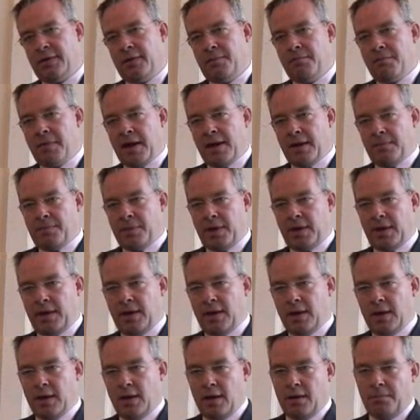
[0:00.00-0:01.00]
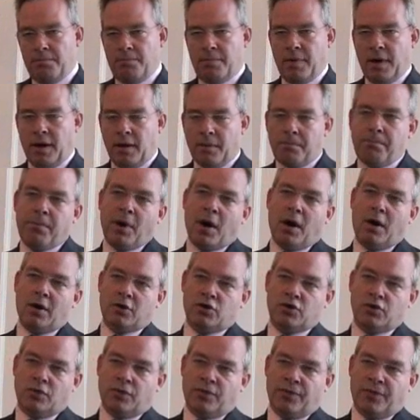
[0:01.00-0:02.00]
that may be a
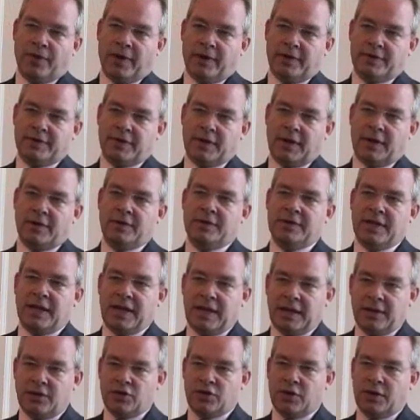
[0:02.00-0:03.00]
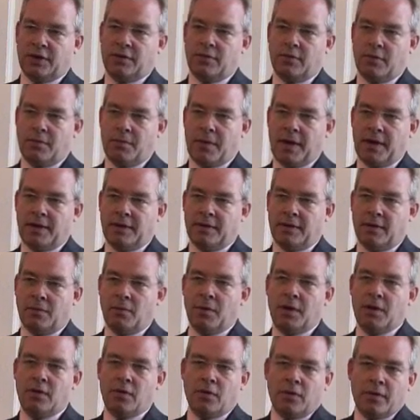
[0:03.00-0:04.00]
partial fit and teaching the remainder, and
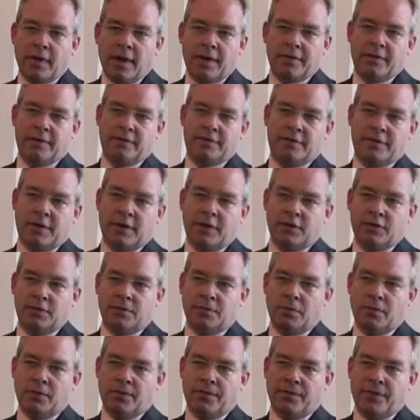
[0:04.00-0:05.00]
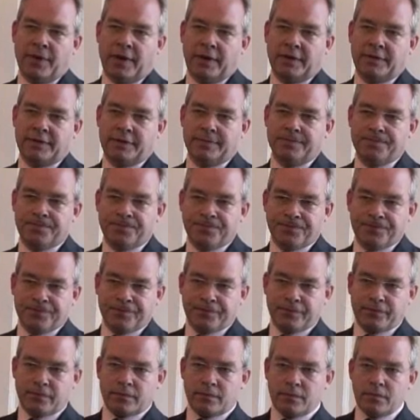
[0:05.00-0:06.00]
we call that the teachable fit.
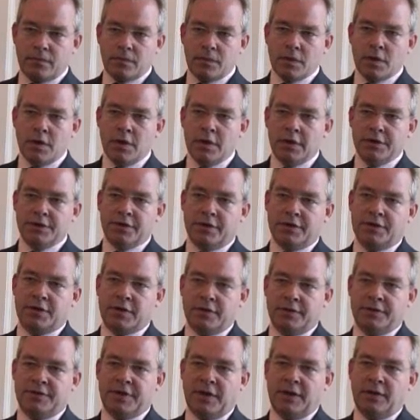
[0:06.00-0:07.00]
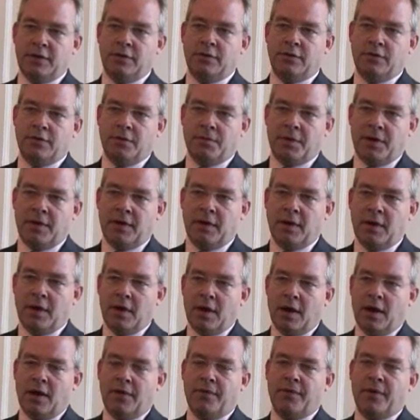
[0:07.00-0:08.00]
So it's continuing to be
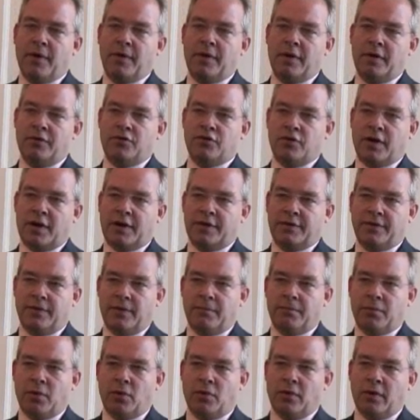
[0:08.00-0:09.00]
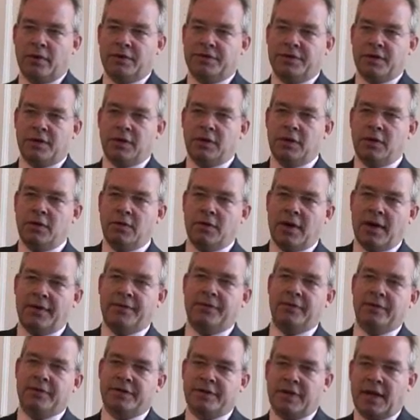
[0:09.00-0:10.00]
a very attractive employer, so you
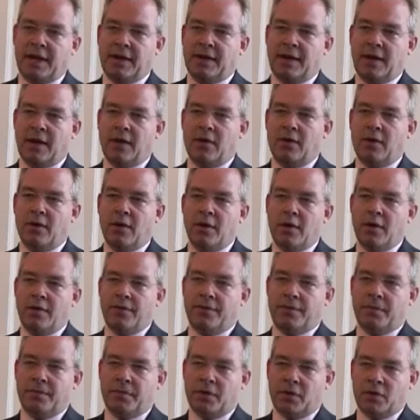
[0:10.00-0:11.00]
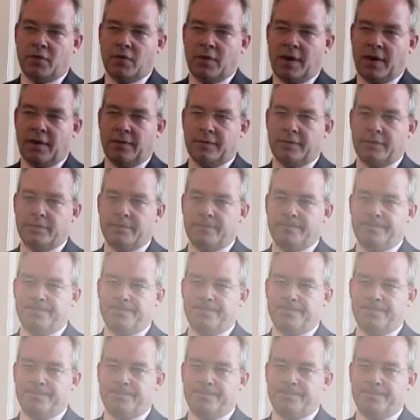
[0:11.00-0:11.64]
have to stand out from the crowd.